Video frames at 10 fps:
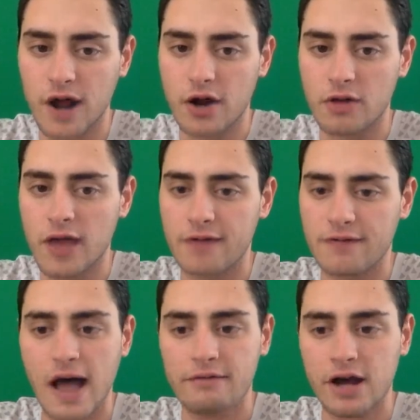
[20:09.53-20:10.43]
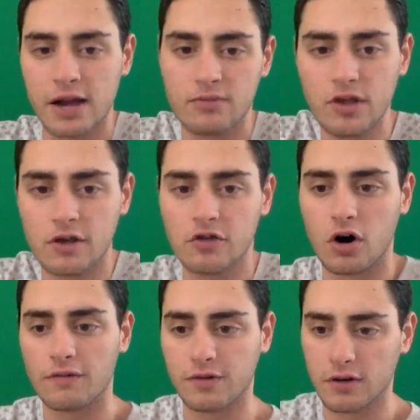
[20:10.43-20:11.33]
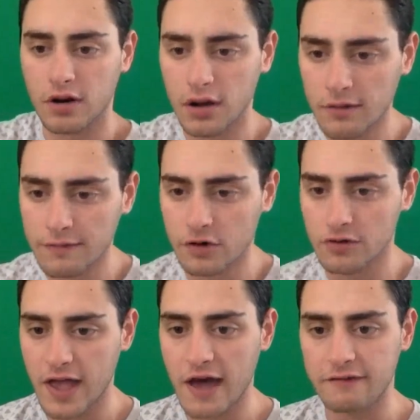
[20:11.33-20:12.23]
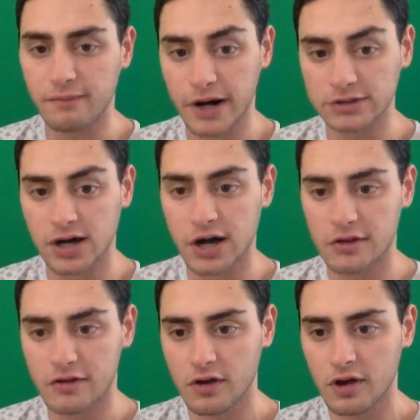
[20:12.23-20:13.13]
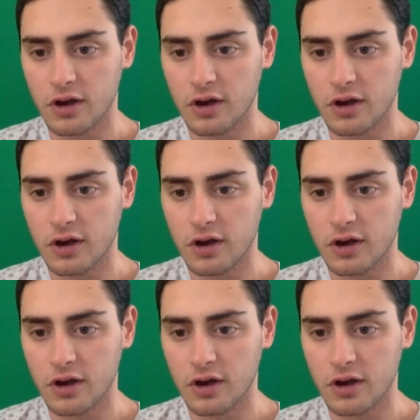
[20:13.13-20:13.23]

I know that 5Dimes does offer first half money lines.